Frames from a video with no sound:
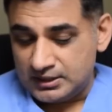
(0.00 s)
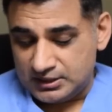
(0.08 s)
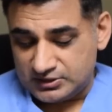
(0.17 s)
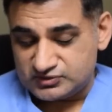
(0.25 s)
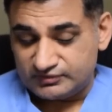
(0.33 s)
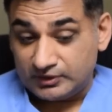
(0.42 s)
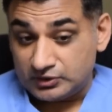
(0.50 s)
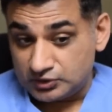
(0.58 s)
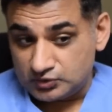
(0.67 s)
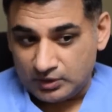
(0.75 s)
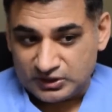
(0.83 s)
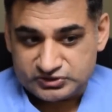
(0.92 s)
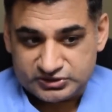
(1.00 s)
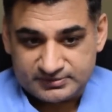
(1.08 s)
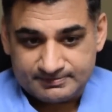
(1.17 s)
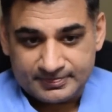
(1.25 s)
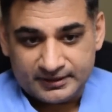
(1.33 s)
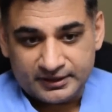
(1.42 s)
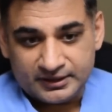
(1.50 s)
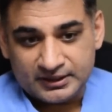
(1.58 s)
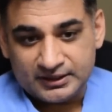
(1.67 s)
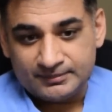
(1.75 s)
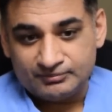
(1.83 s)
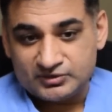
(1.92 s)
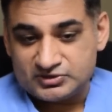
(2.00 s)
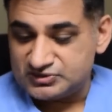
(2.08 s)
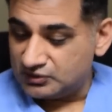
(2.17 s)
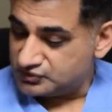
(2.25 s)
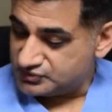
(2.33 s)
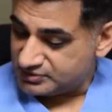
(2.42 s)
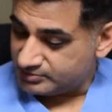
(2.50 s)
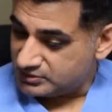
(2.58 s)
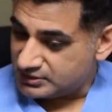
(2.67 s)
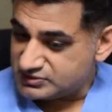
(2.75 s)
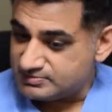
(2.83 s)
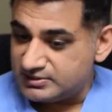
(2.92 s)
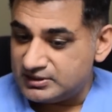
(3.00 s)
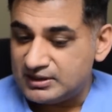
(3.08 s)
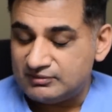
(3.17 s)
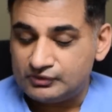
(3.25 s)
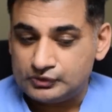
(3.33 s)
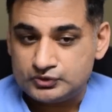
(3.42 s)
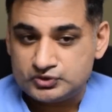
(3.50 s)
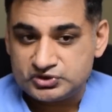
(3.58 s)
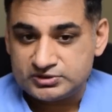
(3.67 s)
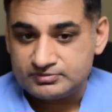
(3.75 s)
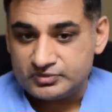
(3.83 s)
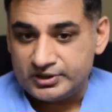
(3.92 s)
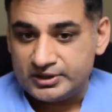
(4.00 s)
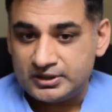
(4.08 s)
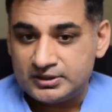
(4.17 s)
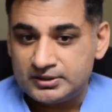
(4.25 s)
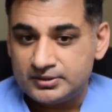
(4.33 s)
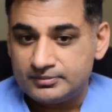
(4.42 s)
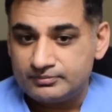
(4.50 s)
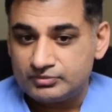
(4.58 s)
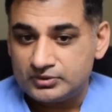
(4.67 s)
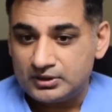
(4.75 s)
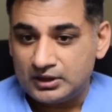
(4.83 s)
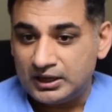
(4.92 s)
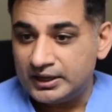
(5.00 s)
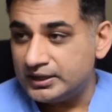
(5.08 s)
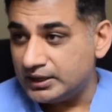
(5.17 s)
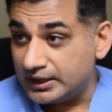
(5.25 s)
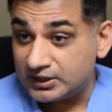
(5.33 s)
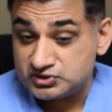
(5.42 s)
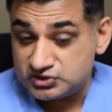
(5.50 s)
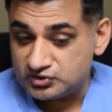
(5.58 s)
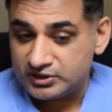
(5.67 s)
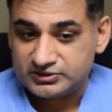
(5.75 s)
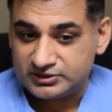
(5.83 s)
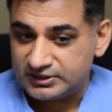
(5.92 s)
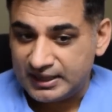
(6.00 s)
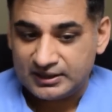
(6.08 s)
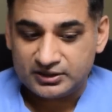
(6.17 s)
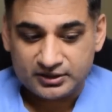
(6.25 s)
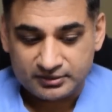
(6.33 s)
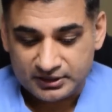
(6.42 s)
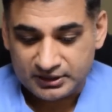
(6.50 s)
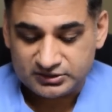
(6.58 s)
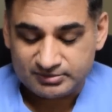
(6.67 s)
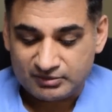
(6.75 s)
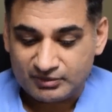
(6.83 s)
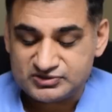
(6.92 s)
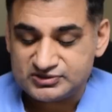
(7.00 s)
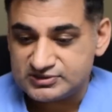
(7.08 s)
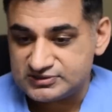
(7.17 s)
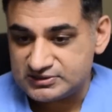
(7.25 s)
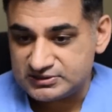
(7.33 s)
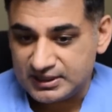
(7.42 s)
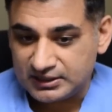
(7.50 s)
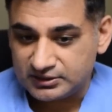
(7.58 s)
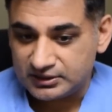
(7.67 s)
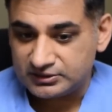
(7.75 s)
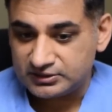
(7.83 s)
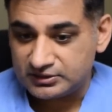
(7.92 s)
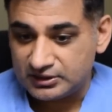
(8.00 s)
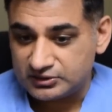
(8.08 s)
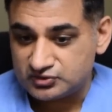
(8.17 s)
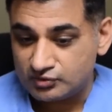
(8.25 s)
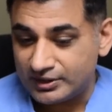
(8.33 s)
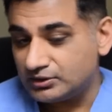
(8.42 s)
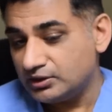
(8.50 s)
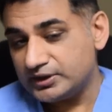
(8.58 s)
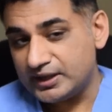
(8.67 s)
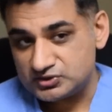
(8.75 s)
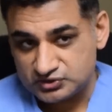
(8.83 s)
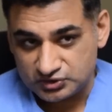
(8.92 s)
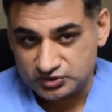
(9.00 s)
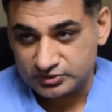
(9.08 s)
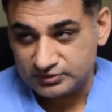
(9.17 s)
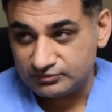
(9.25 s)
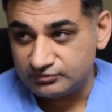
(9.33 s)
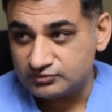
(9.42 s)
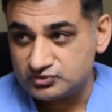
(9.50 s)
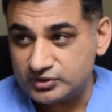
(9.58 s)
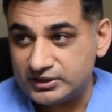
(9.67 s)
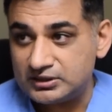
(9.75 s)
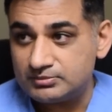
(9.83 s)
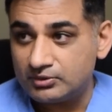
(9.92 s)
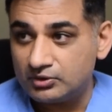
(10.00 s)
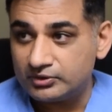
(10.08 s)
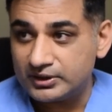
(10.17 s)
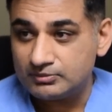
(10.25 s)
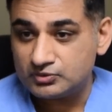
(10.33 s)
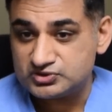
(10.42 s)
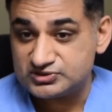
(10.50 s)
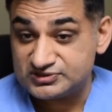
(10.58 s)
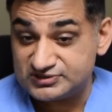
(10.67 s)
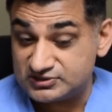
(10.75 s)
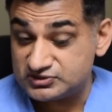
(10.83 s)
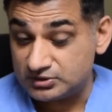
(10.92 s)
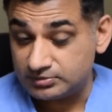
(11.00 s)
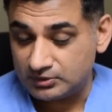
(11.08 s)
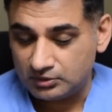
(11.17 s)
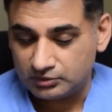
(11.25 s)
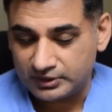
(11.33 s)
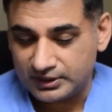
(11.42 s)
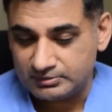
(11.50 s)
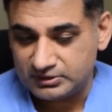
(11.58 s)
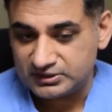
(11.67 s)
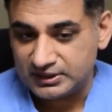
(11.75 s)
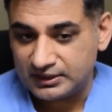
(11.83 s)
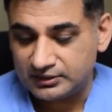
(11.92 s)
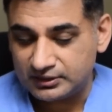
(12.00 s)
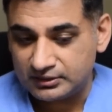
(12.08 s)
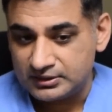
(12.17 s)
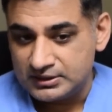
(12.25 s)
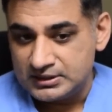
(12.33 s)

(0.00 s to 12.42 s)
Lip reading: It's a very good question. It's also something that's been in evolution. I actually trained in Canada. I did my residency in Canada. I did a direct cardiac surgery training program, which is a 6-year program in Canada.